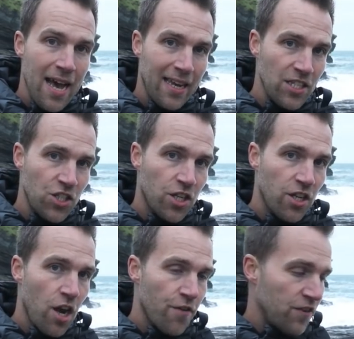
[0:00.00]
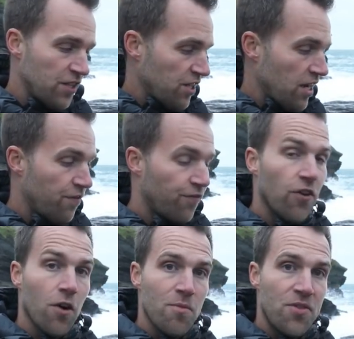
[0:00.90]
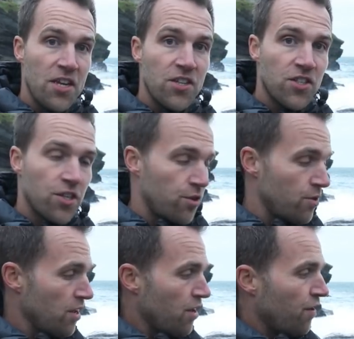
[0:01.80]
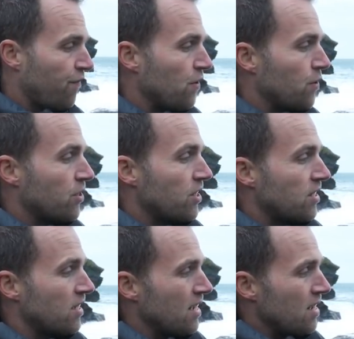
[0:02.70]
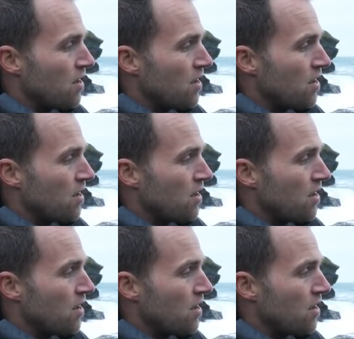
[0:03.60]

and as you can hopefully see from these two filters